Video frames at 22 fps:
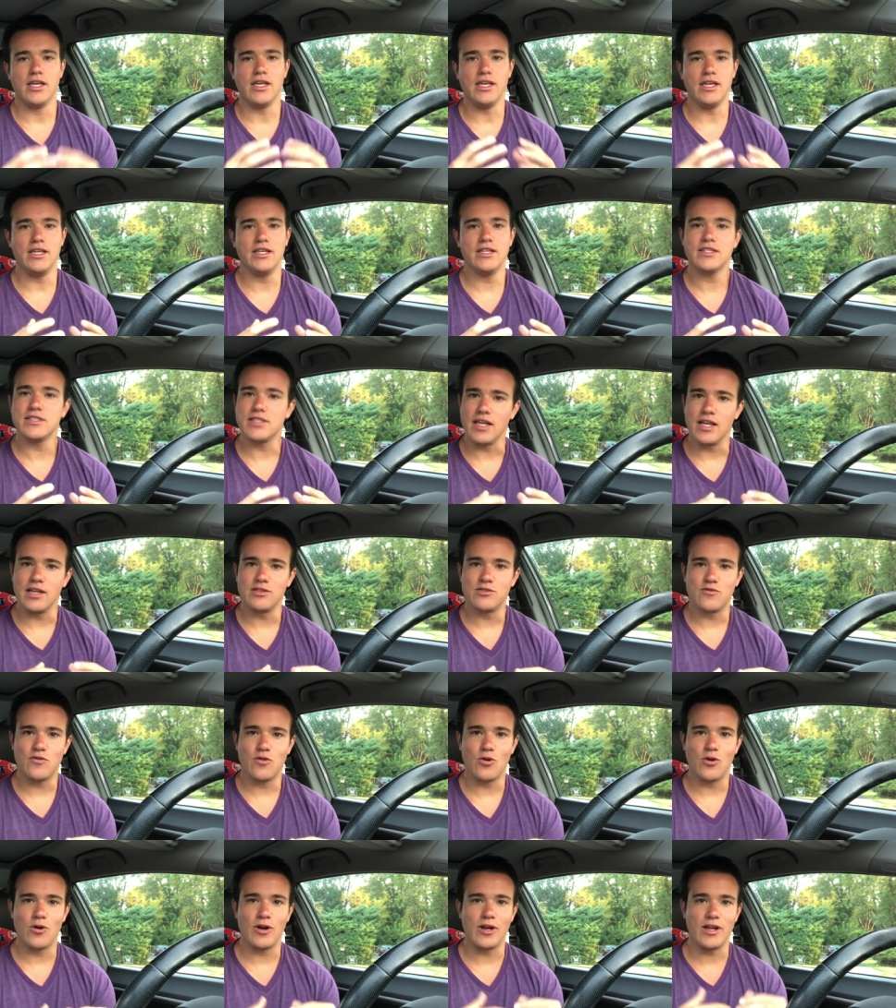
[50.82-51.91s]
E stands
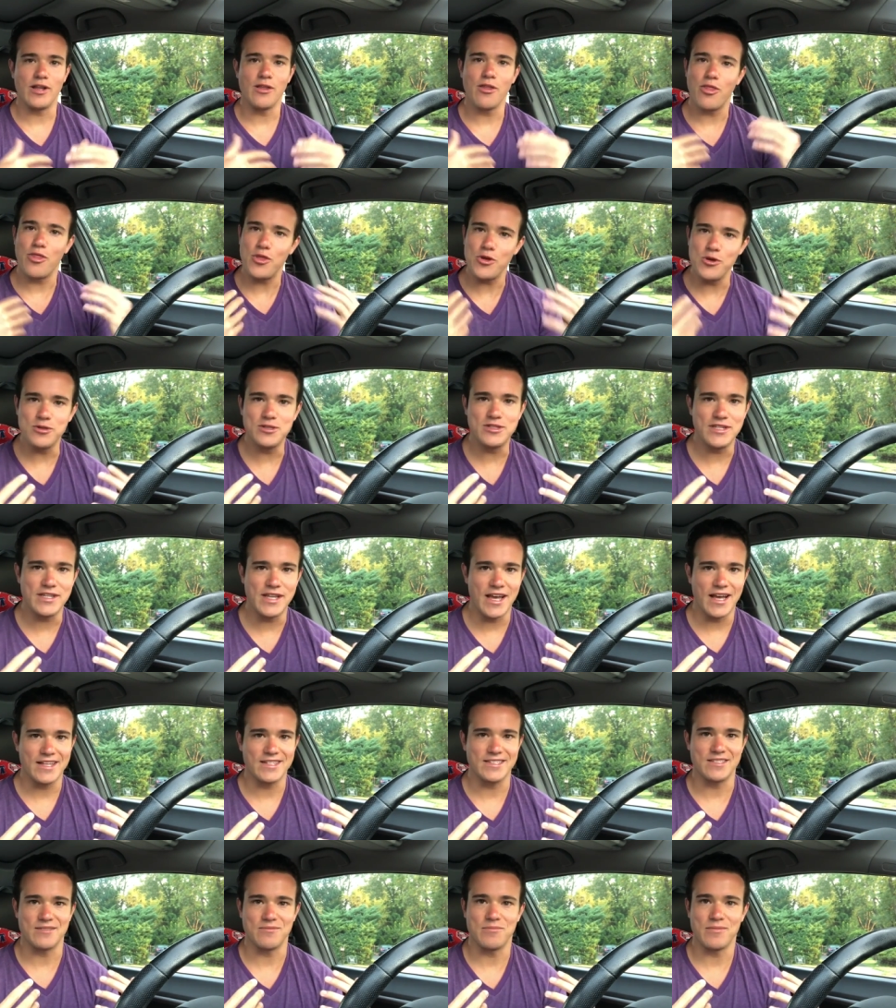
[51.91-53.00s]
for
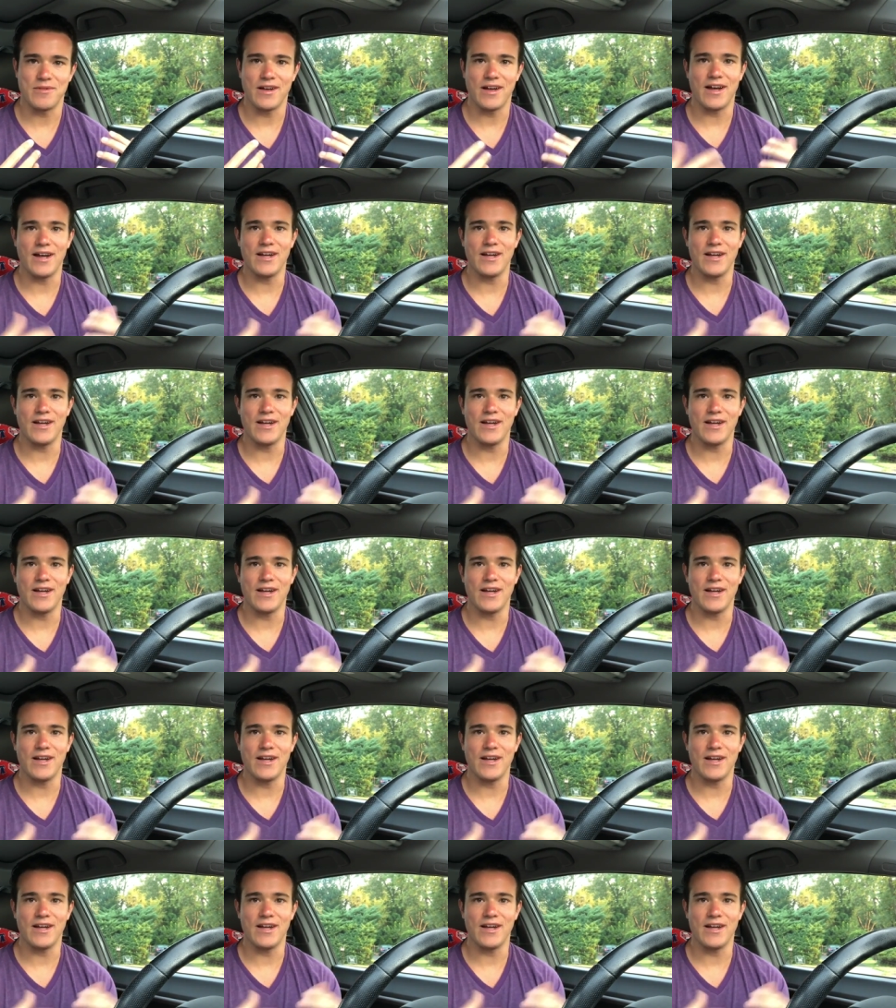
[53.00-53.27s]
enthusiasm.